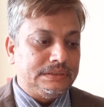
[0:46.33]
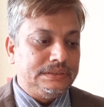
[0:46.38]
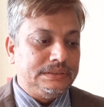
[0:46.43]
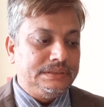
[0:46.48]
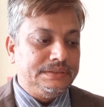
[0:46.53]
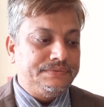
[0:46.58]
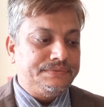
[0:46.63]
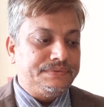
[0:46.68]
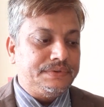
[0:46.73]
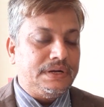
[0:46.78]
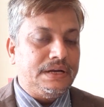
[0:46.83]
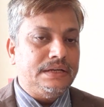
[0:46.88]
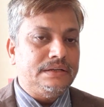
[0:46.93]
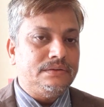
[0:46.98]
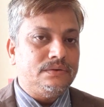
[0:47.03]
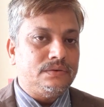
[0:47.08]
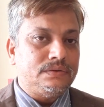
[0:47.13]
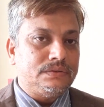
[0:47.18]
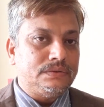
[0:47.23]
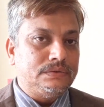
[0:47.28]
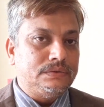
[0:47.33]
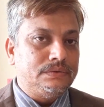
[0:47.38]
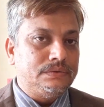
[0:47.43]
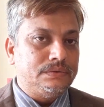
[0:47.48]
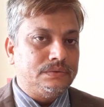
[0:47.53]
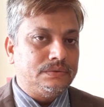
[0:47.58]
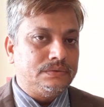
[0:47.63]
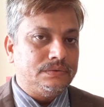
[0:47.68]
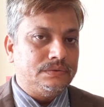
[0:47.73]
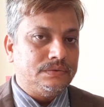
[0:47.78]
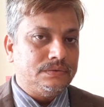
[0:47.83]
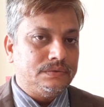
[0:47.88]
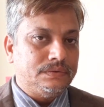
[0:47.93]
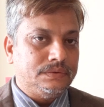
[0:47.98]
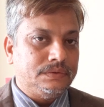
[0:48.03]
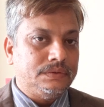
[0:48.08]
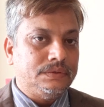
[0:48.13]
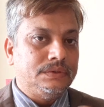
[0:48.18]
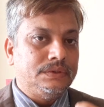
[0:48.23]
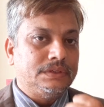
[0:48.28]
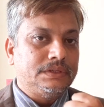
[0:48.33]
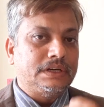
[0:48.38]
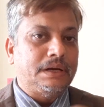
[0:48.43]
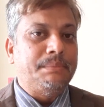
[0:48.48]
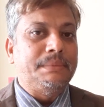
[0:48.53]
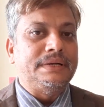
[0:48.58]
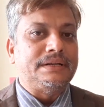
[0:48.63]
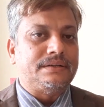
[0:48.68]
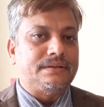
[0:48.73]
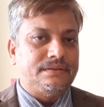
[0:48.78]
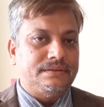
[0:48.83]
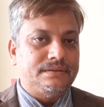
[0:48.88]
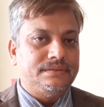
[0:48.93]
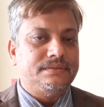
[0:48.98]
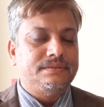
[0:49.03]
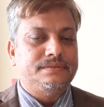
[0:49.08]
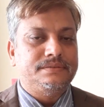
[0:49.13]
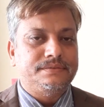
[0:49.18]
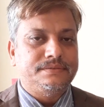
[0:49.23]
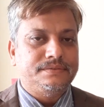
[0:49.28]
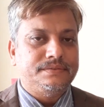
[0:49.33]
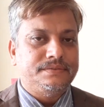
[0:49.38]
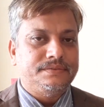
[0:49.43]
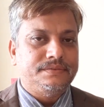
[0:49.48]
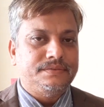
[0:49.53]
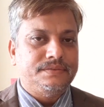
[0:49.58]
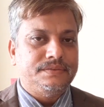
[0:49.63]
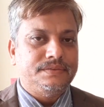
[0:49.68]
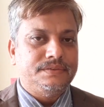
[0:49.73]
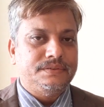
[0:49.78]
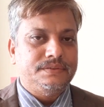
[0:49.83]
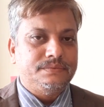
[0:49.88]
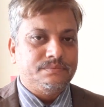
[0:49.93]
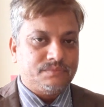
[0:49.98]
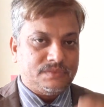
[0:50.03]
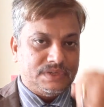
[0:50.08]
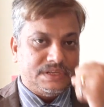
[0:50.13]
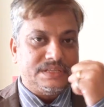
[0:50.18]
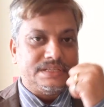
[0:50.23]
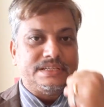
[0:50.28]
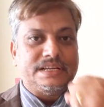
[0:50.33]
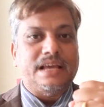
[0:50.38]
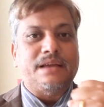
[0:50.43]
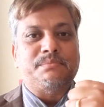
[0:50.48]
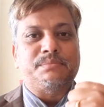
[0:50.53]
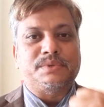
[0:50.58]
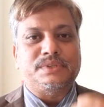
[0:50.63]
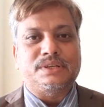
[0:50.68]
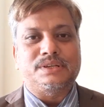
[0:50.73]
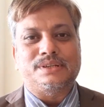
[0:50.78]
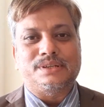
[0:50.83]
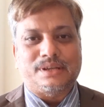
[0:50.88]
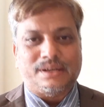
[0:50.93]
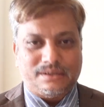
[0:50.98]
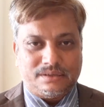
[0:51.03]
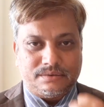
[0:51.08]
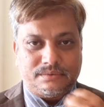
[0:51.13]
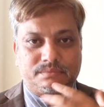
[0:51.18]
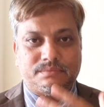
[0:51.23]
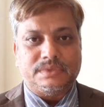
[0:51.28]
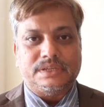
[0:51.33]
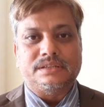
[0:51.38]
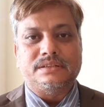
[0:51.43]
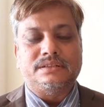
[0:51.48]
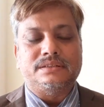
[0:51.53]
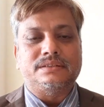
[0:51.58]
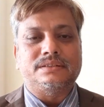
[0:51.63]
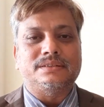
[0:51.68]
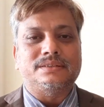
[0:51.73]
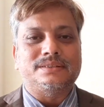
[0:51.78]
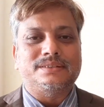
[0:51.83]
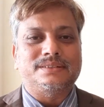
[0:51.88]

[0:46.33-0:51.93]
define or to commit stamp. Yeah, my